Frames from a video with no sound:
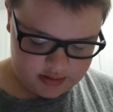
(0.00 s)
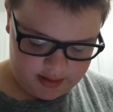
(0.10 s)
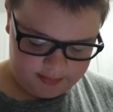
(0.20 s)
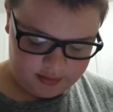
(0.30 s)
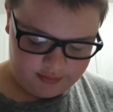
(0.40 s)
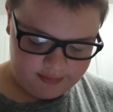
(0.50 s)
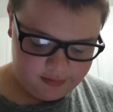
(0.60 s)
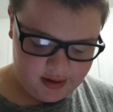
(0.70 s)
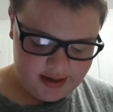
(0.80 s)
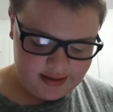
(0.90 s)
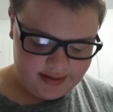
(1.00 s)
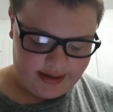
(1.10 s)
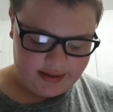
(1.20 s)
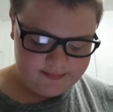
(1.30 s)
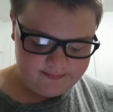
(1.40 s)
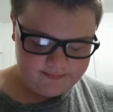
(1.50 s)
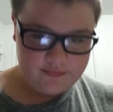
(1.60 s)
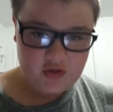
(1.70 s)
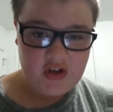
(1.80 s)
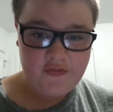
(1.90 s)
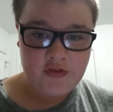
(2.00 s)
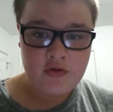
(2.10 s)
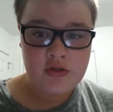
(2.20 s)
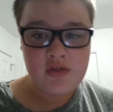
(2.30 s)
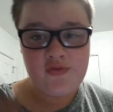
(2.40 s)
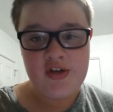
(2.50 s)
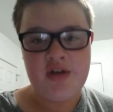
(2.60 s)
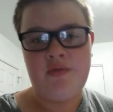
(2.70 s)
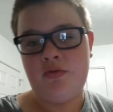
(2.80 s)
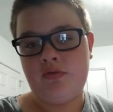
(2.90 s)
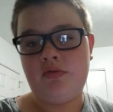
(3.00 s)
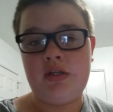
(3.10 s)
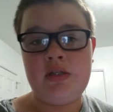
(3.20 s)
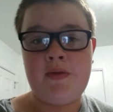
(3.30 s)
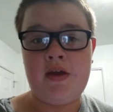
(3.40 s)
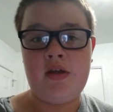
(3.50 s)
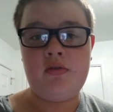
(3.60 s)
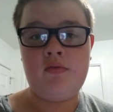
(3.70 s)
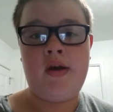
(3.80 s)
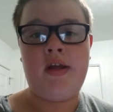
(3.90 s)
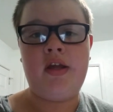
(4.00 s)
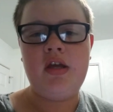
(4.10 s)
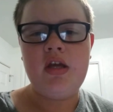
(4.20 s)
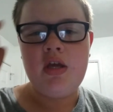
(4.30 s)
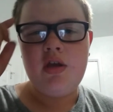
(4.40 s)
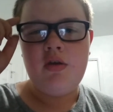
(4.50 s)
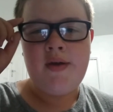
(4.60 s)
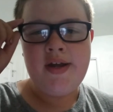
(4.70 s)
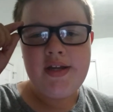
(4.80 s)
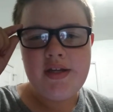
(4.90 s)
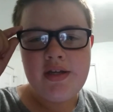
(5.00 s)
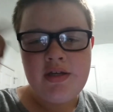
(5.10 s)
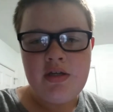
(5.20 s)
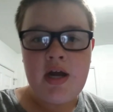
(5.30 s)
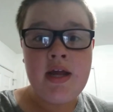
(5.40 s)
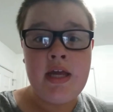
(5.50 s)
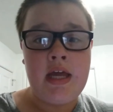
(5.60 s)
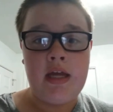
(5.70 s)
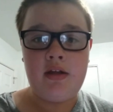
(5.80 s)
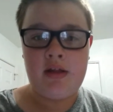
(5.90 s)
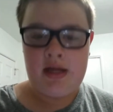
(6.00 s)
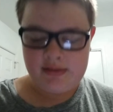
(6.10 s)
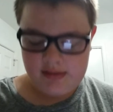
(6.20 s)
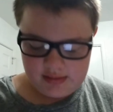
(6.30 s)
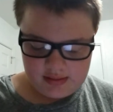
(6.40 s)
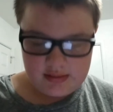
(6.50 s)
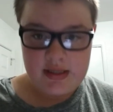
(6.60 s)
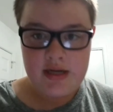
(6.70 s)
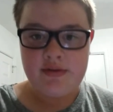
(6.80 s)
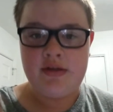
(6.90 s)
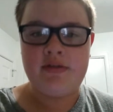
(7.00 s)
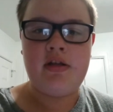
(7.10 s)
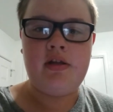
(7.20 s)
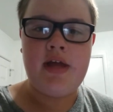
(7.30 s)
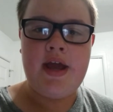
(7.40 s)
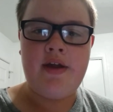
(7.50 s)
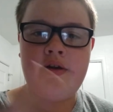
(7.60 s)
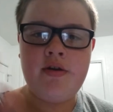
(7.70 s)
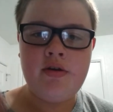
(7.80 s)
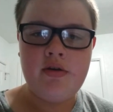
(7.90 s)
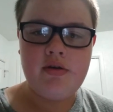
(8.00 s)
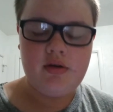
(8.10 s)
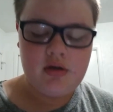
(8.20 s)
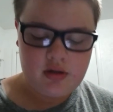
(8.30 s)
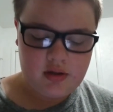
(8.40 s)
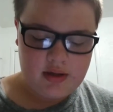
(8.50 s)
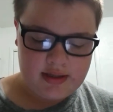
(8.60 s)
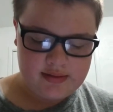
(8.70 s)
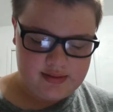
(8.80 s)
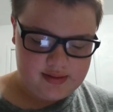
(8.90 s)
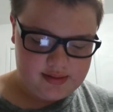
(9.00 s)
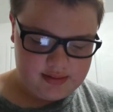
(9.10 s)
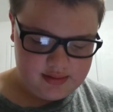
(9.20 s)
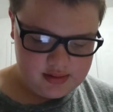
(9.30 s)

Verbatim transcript: I'm going to reply to that, even though this video will explain why. I hate glasses, because there's a glare in the glasses.